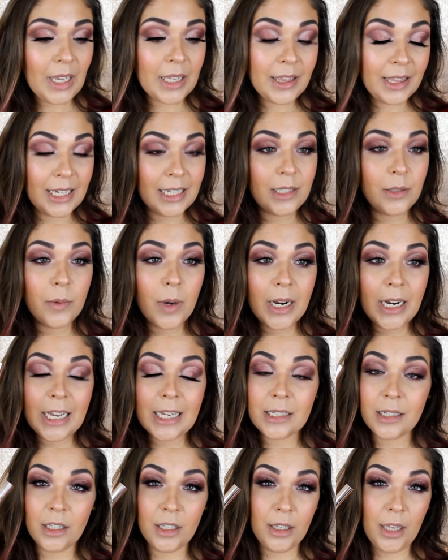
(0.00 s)
This one
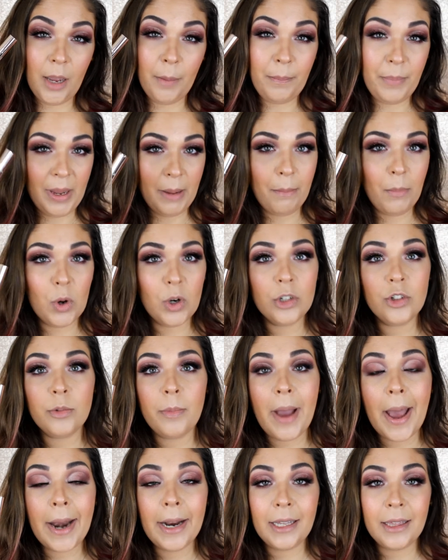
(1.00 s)
is a, a bit more
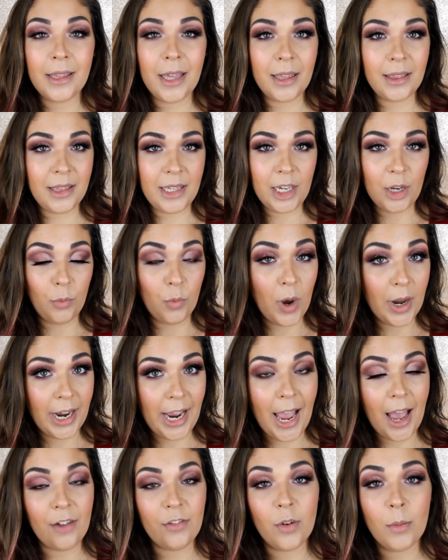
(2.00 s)
dramatic than the one I
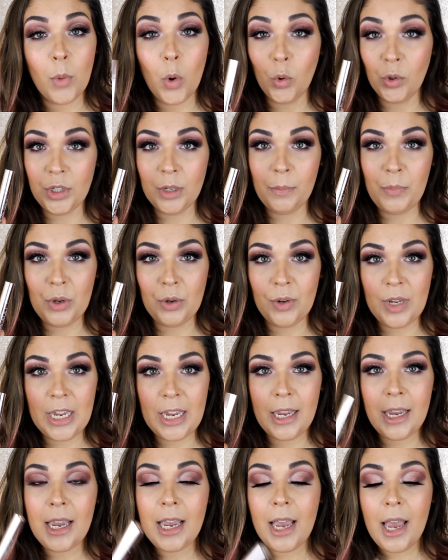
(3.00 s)
have from Ulta
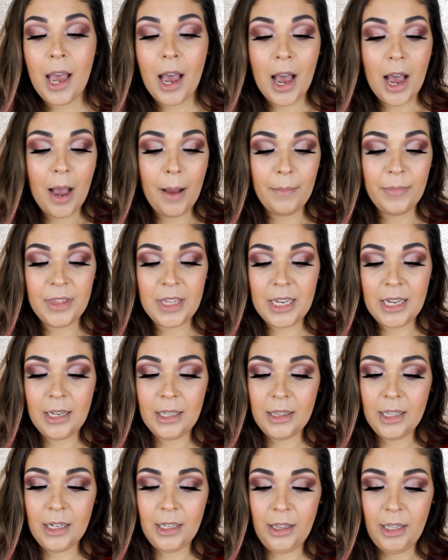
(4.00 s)
Beauty. Um, the,
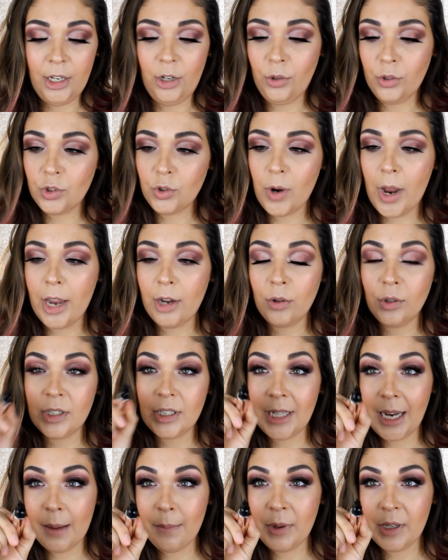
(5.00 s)
the little triangle
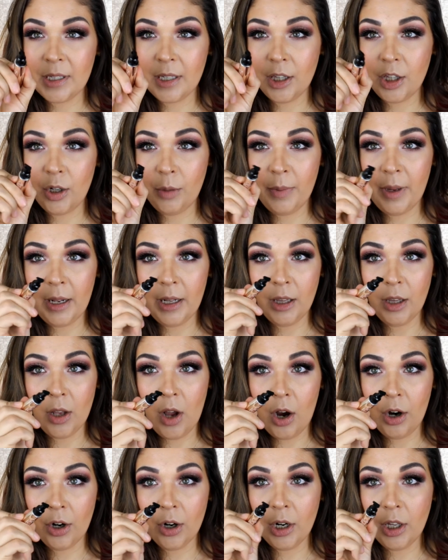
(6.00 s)
stamp is a little bit
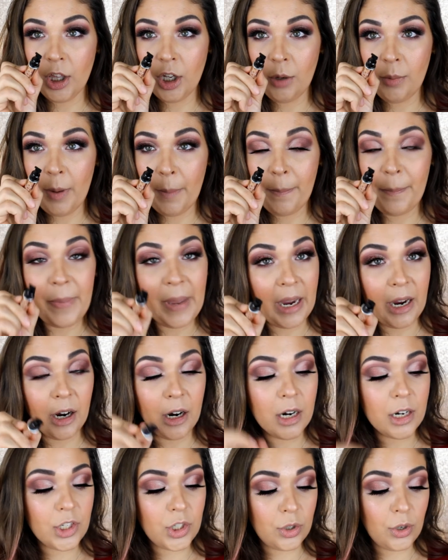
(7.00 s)
longer, a little bit
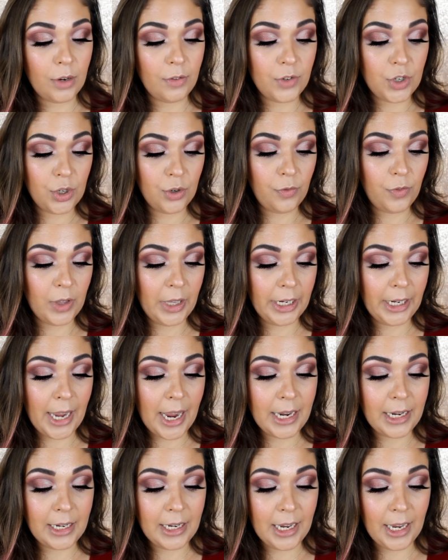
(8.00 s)
bigger, so I do feel like
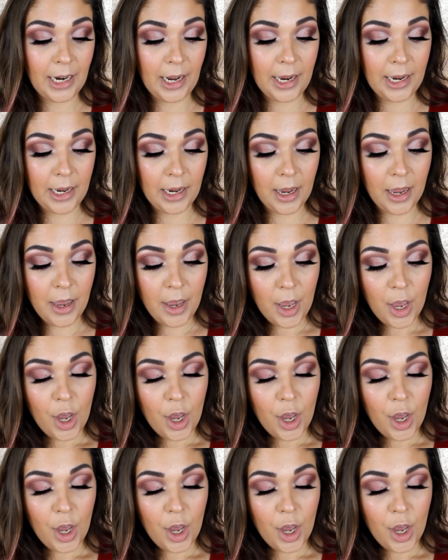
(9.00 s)
I get a